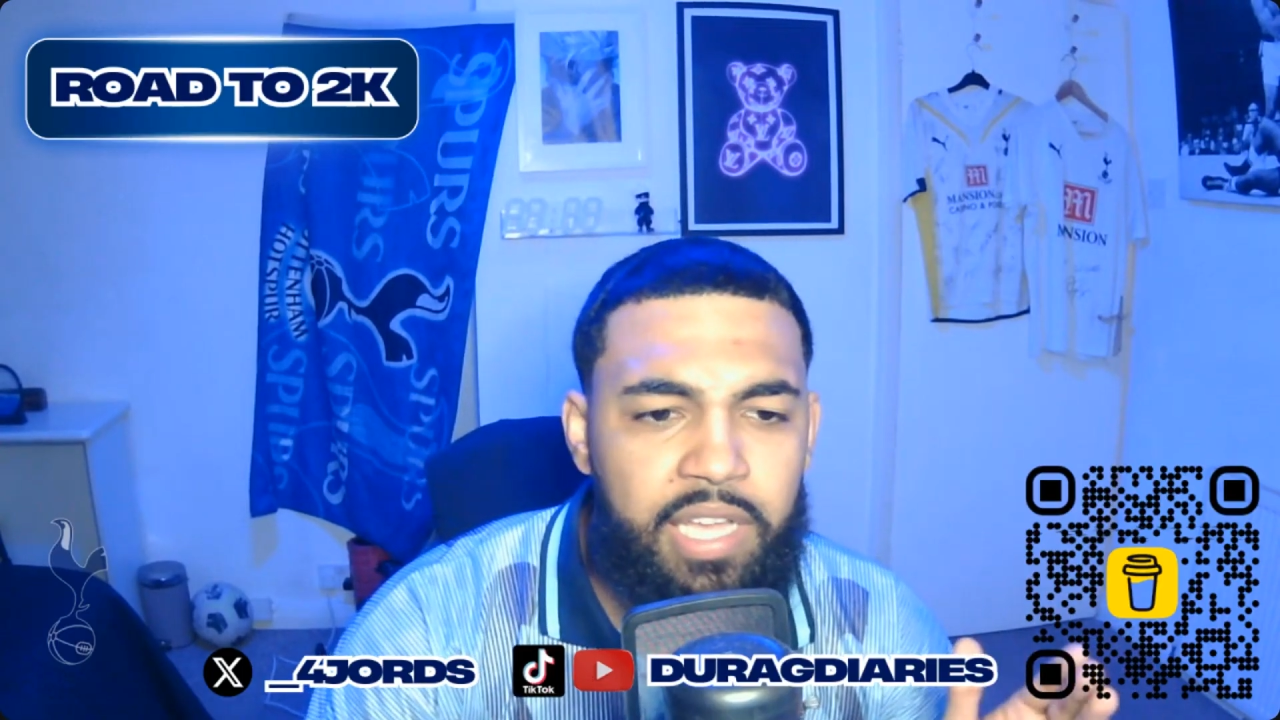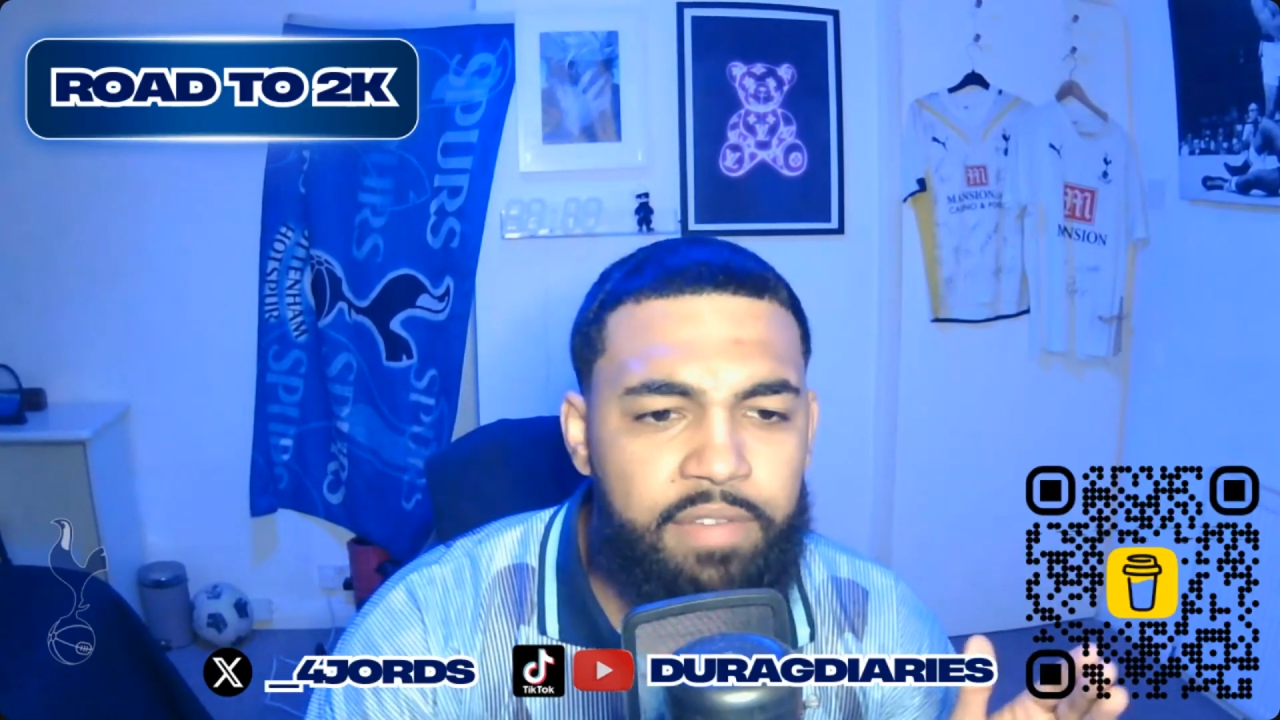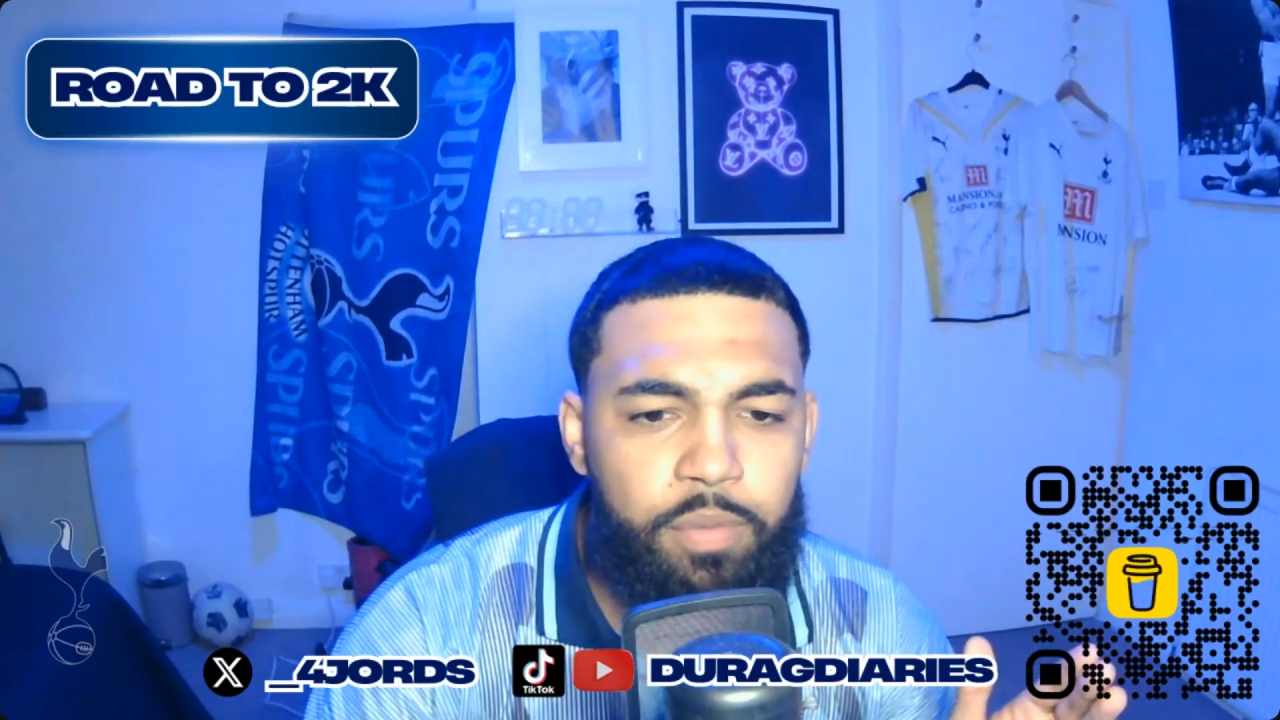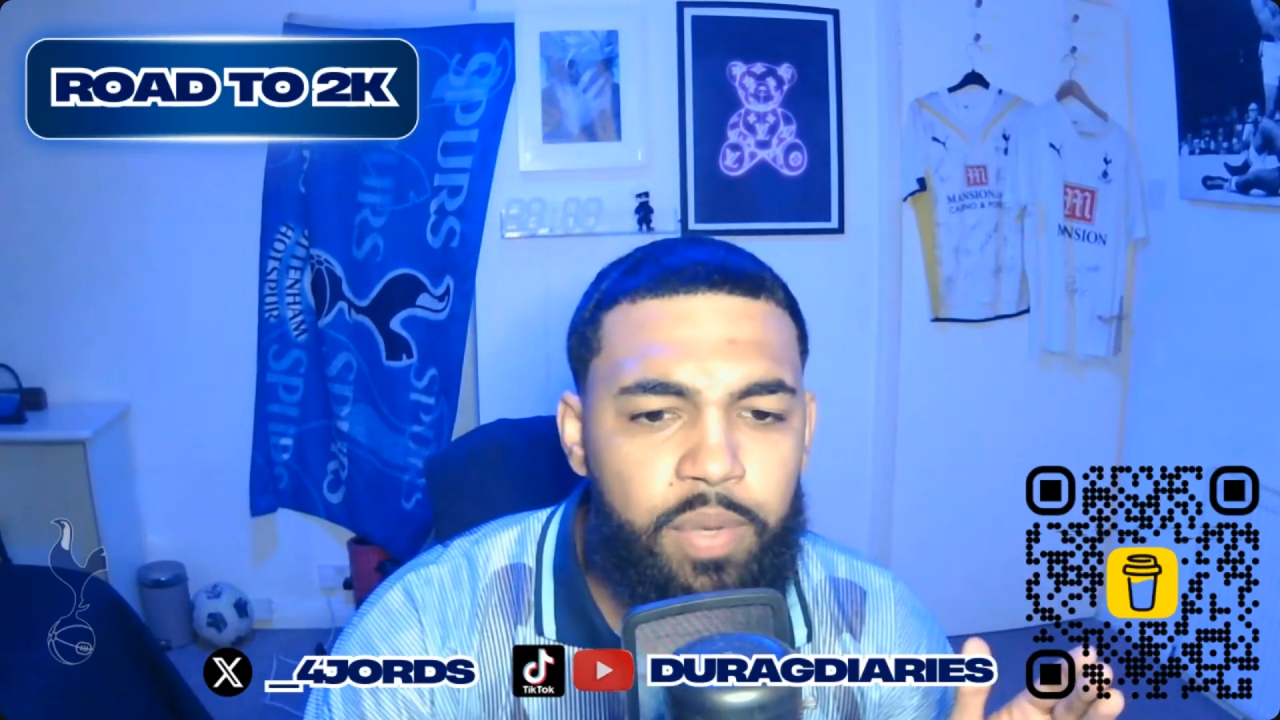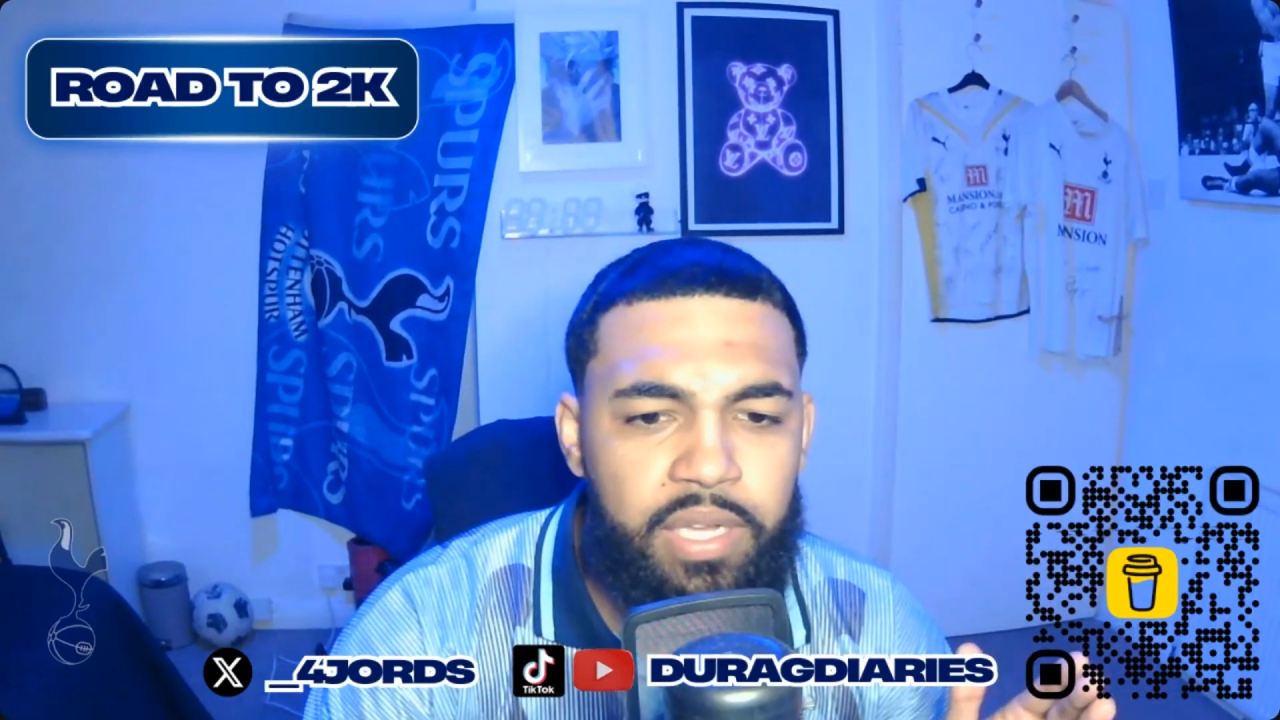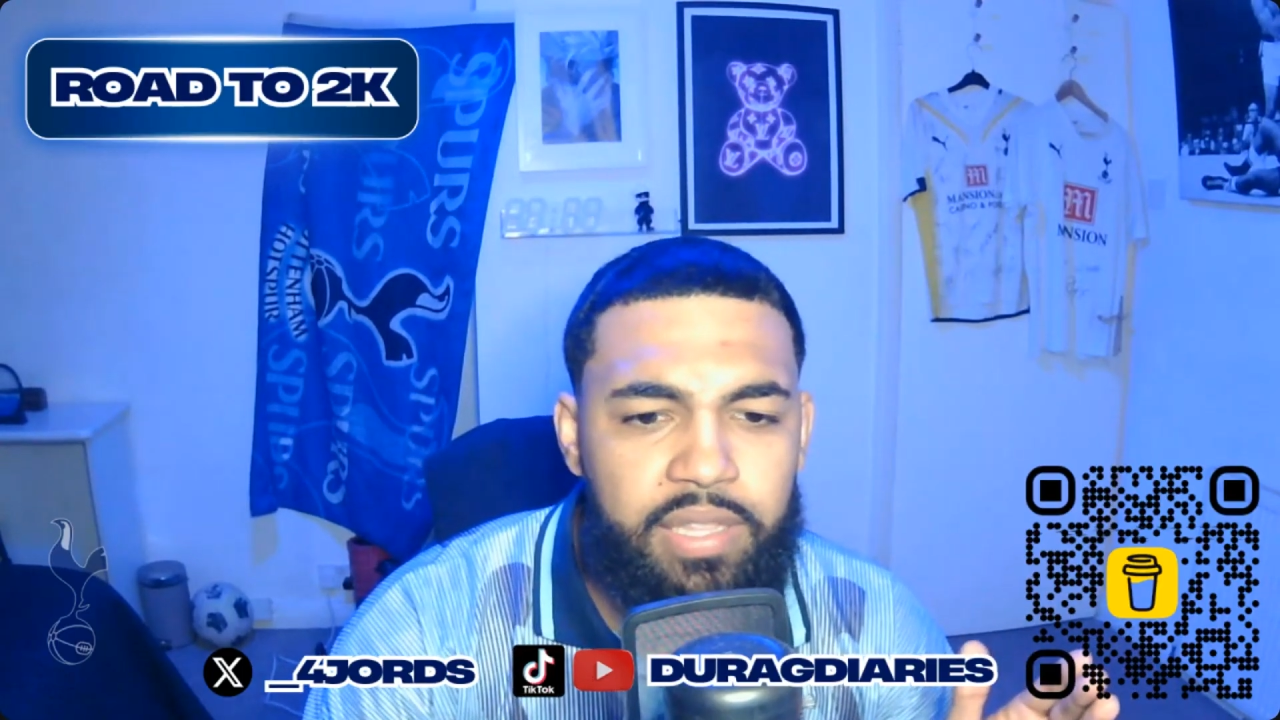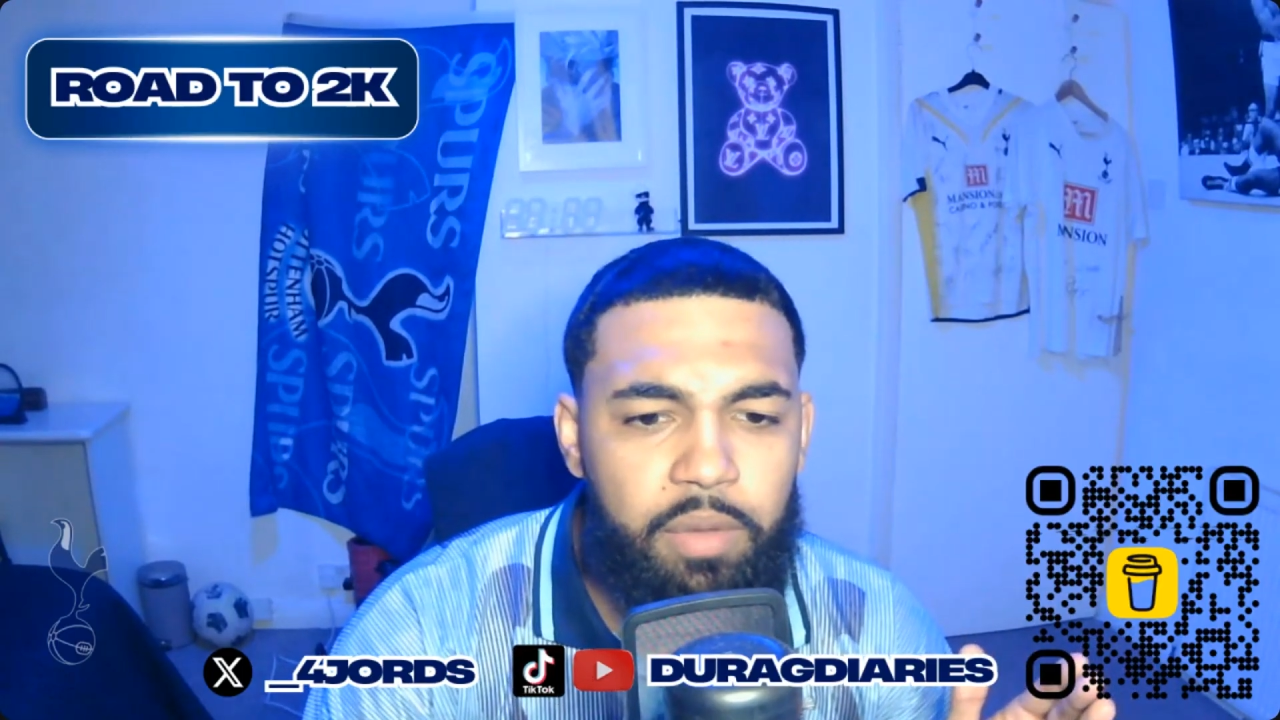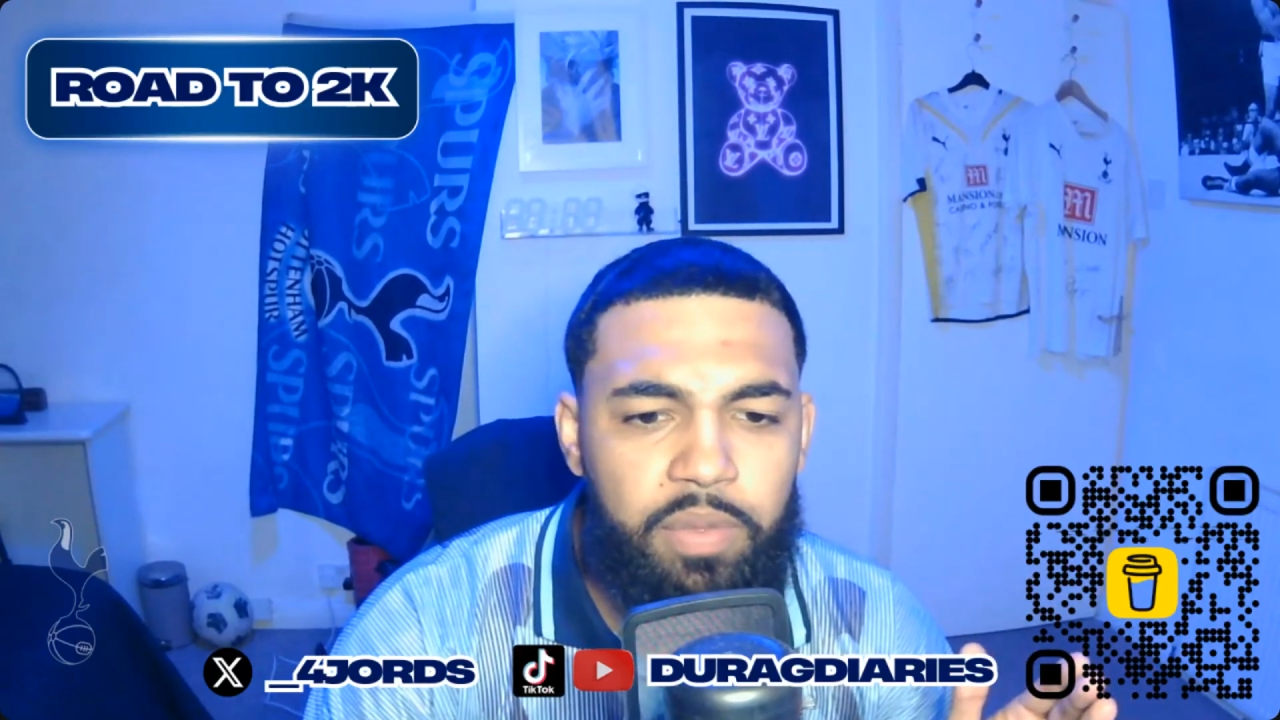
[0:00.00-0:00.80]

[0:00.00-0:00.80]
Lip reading: other winger that